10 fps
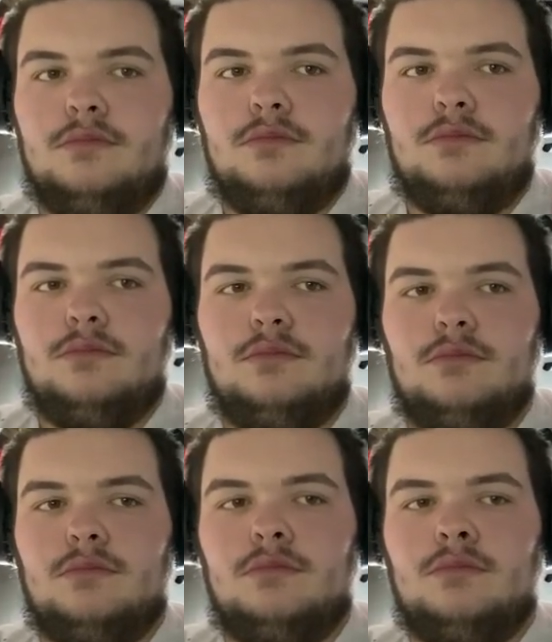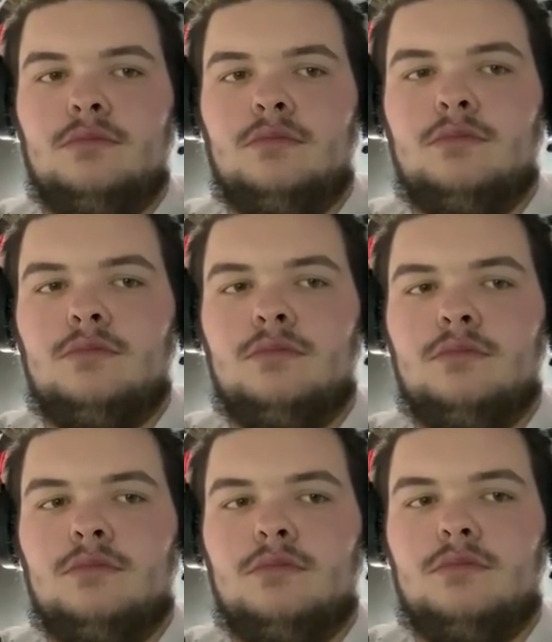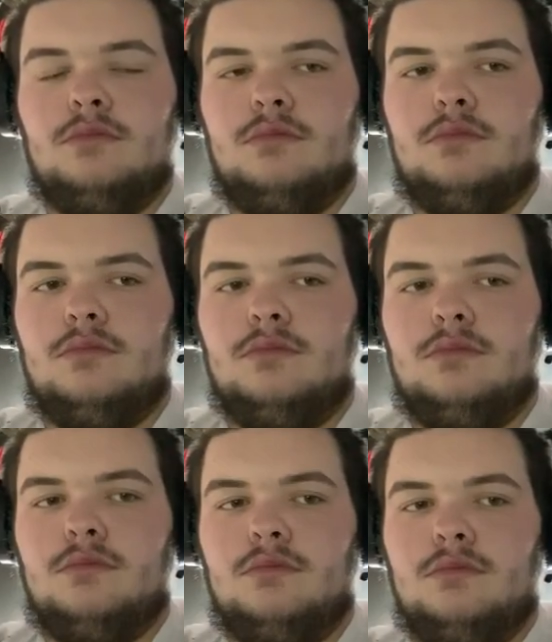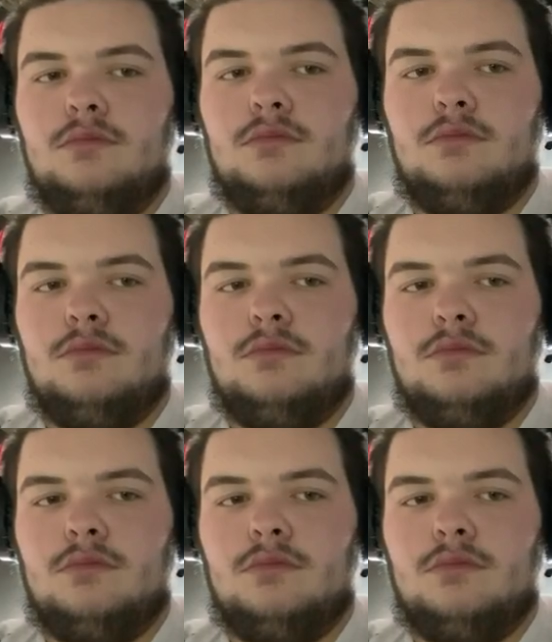(silent)